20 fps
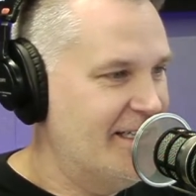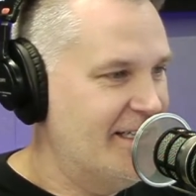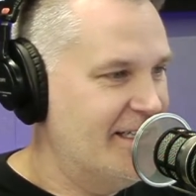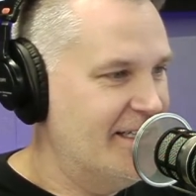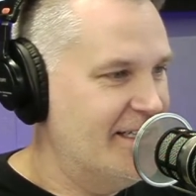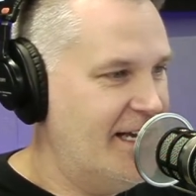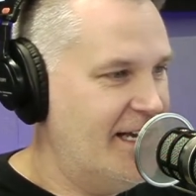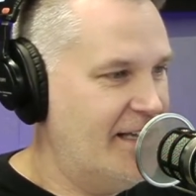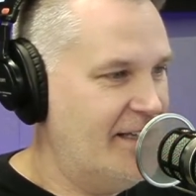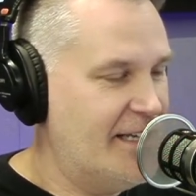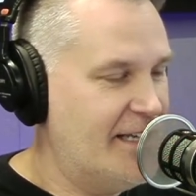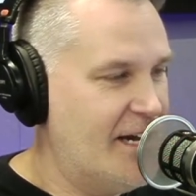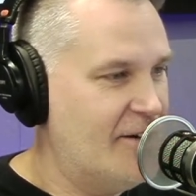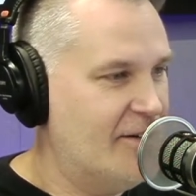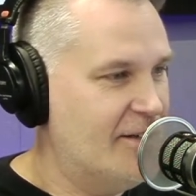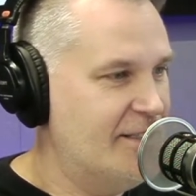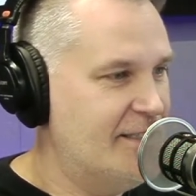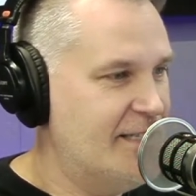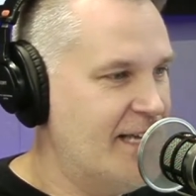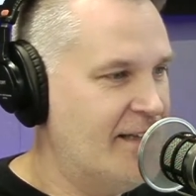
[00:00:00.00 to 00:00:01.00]
Alan, how
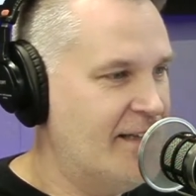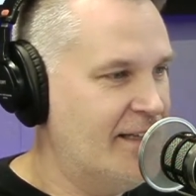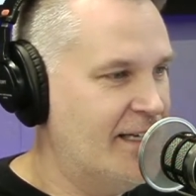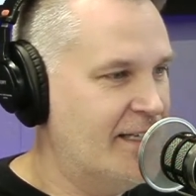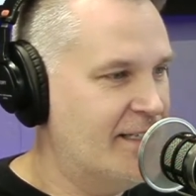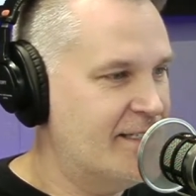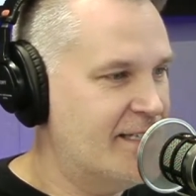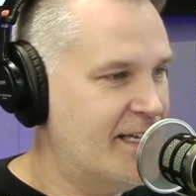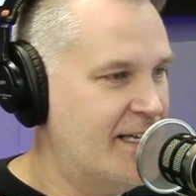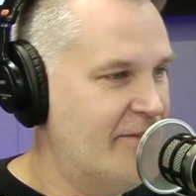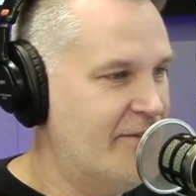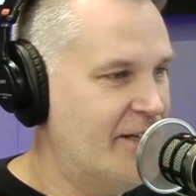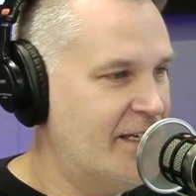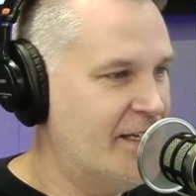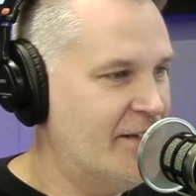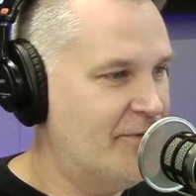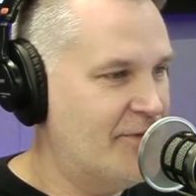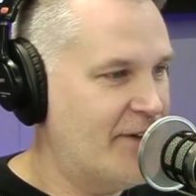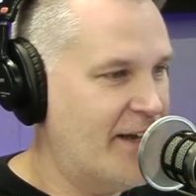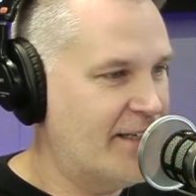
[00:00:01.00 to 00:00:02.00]
could daylight saving
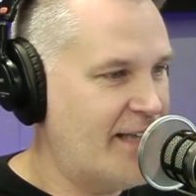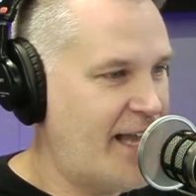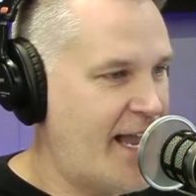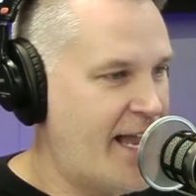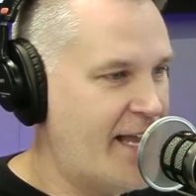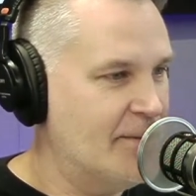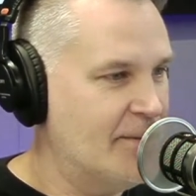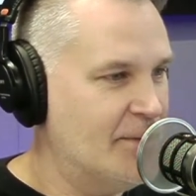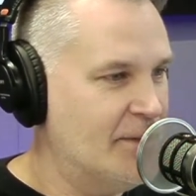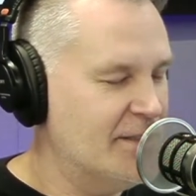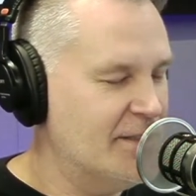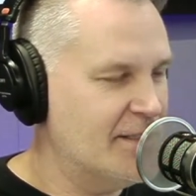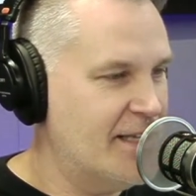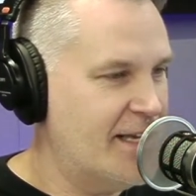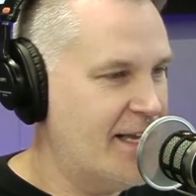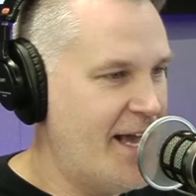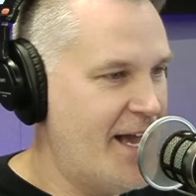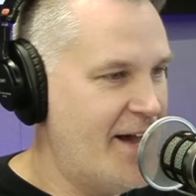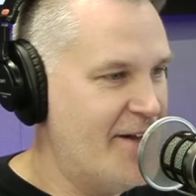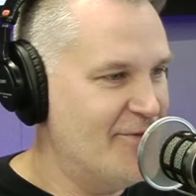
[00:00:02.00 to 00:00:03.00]
affect animals?
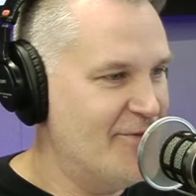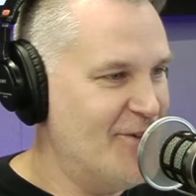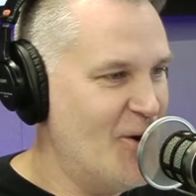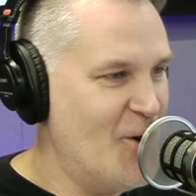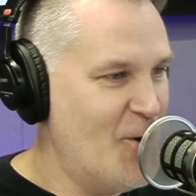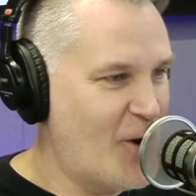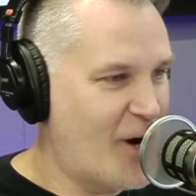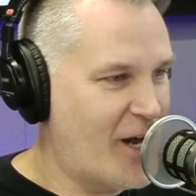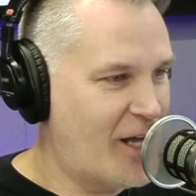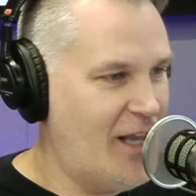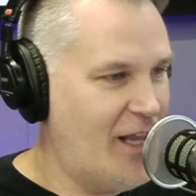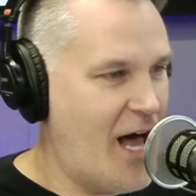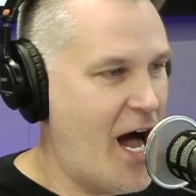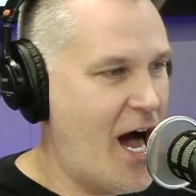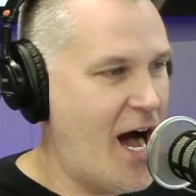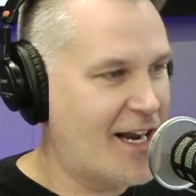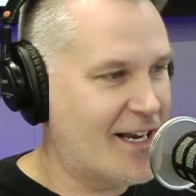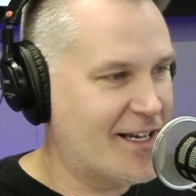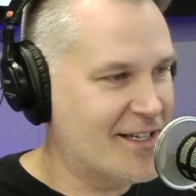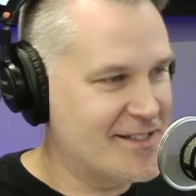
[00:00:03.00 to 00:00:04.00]
They have no
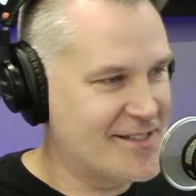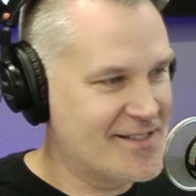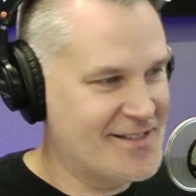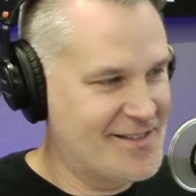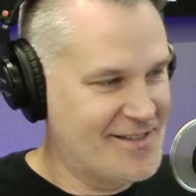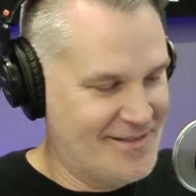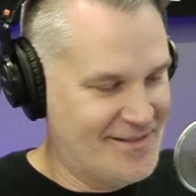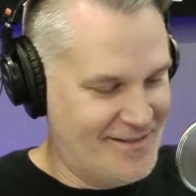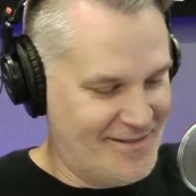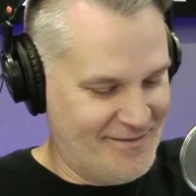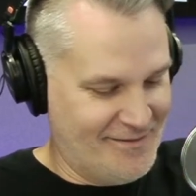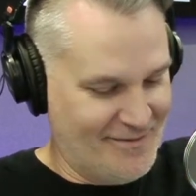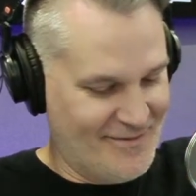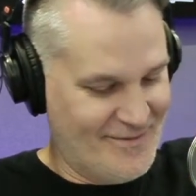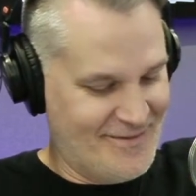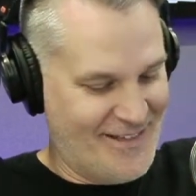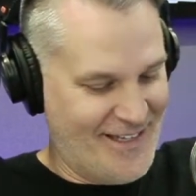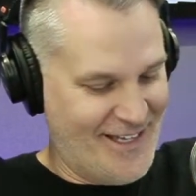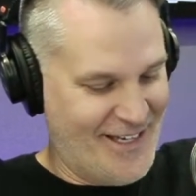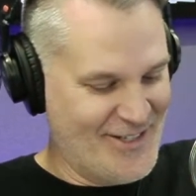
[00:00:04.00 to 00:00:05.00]
clocks.
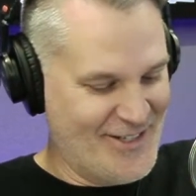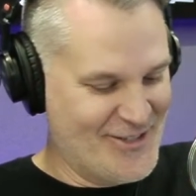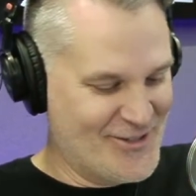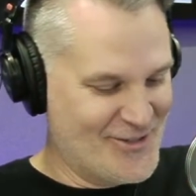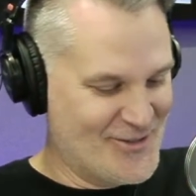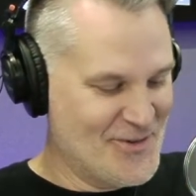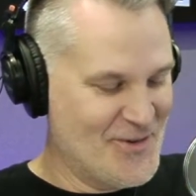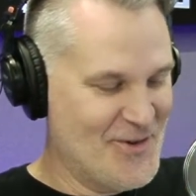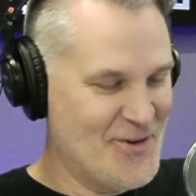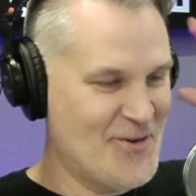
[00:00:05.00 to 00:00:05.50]
That is true.